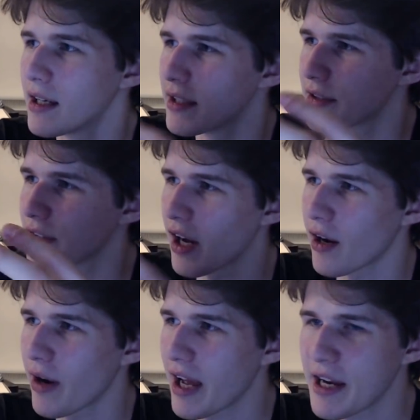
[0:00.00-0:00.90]

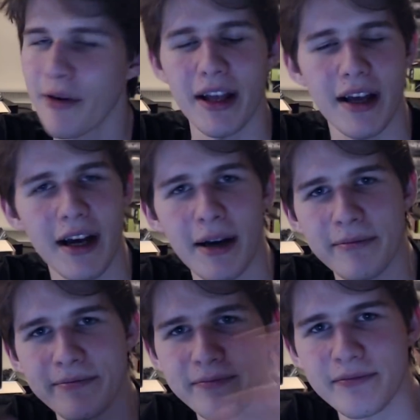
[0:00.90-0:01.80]
So anyway,
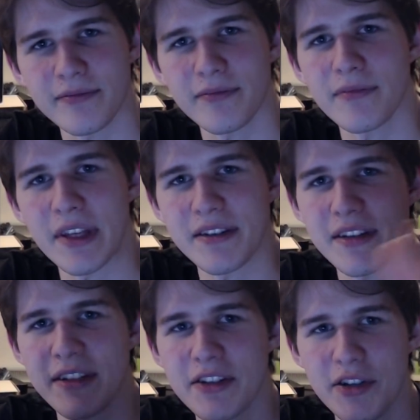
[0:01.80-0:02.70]

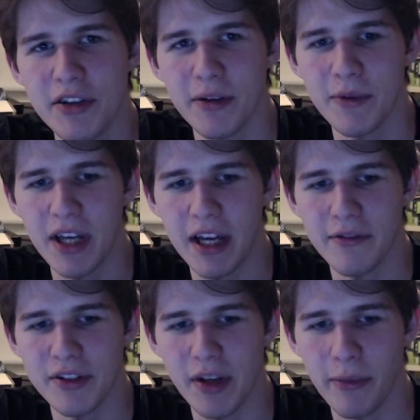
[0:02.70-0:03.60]
this is just going to be kind
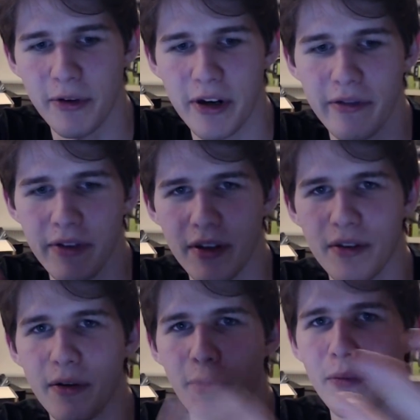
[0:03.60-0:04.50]
of a summary of
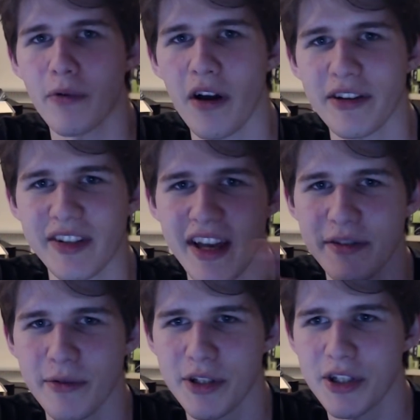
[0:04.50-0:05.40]
the whole
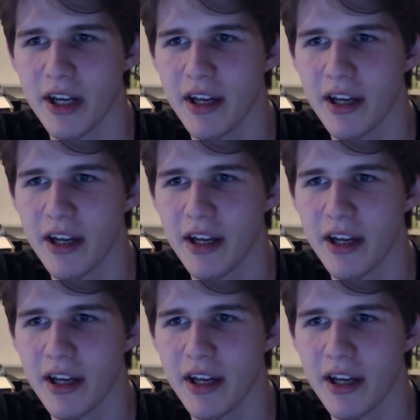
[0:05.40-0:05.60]
process, which